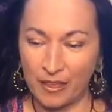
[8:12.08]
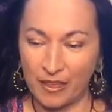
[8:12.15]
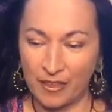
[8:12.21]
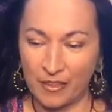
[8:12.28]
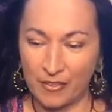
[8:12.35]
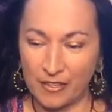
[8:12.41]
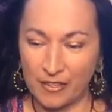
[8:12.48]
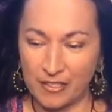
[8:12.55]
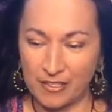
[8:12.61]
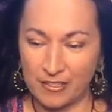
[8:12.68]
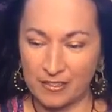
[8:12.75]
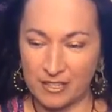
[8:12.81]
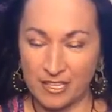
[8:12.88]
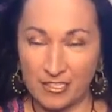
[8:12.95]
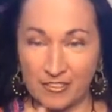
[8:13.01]

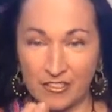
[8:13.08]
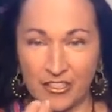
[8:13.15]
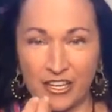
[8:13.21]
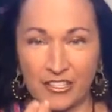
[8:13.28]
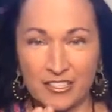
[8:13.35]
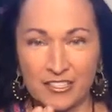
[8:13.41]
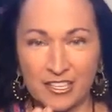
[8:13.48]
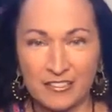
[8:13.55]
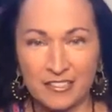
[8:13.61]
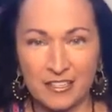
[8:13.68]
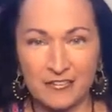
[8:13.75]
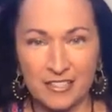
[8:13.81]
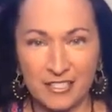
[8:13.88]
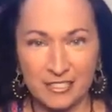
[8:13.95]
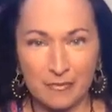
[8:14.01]
the sense of
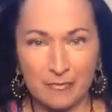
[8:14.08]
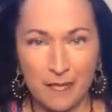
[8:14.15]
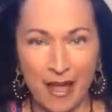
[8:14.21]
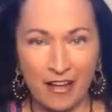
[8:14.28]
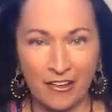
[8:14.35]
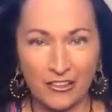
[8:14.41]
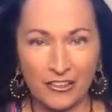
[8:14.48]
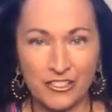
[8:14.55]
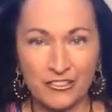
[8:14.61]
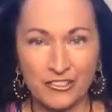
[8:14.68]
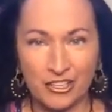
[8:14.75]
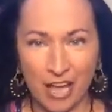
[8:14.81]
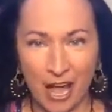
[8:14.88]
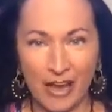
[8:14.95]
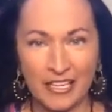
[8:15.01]
smell just
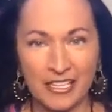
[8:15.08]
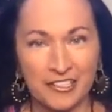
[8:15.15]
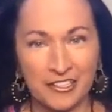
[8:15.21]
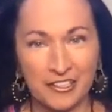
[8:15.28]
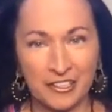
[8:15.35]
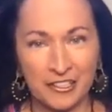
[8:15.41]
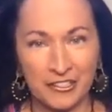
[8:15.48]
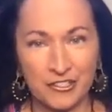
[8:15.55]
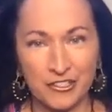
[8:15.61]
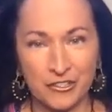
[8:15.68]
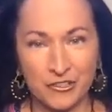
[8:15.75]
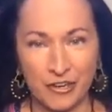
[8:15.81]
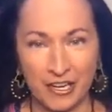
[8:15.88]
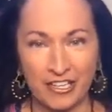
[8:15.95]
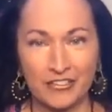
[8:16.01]
guided her
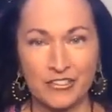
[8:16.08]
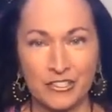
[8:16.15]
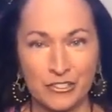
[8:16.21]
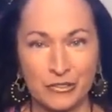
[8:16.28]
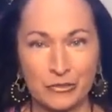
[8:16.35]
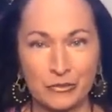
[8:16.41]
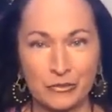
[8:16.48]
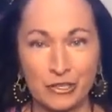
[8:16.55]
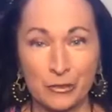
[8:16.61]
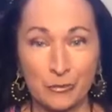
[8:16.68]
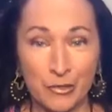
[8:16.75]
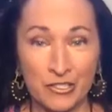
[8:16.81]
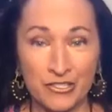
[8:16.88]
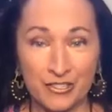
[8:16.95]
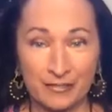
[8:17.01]
straight to her
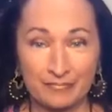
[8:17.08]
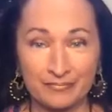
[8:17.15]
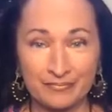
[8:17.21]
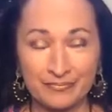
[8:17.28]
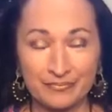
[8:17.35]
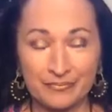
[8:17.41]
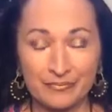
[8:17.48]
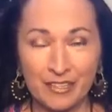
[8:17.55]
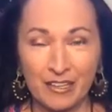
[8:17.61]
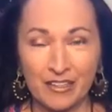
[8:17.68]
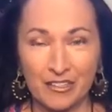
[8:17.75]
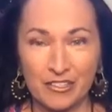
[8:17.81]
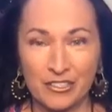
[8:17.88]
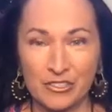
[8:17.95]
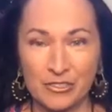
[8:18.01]
bosom
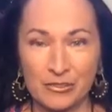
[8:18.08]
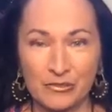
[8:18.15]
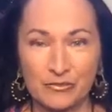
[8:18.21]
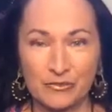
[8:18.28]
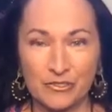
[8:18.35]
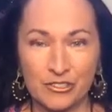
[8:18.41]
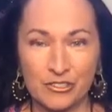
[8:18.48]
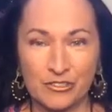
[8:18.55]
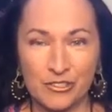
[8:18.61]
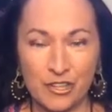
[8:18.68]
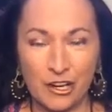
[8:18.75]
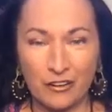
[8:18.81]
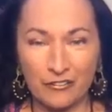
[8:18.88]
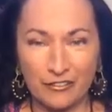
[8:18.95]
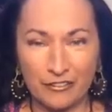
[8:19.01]
to
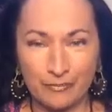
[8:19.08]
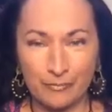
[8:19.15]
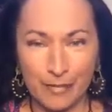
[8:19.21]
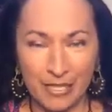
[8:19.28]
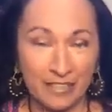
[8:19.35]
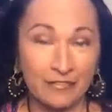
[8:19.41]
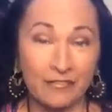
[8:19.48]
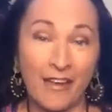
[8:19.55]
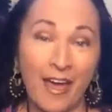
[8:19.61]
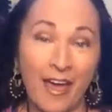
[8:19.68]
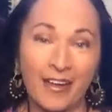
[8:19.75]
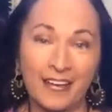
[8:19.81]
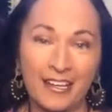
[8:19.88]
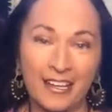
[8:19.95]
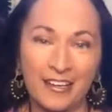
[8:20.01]
start being
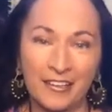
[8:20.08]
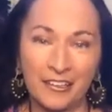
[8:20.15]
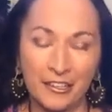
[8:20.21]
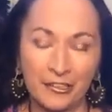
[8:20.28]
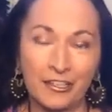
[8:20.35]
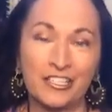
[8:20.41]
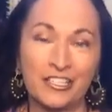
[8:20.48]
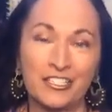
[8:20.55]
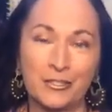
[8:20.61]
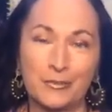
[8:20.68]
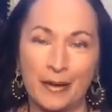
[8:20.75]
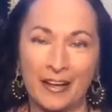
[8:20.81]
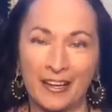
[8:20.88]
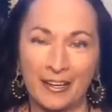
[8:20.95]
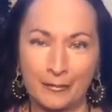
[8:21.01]
fed and nourished
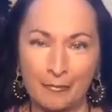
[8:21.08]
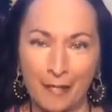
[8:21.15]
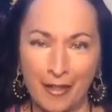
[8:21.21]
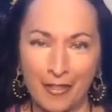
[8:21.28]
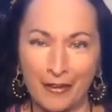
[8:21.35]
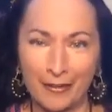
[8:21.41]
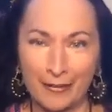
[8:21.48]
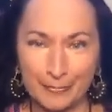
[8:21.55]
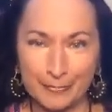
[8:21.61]
by her mother,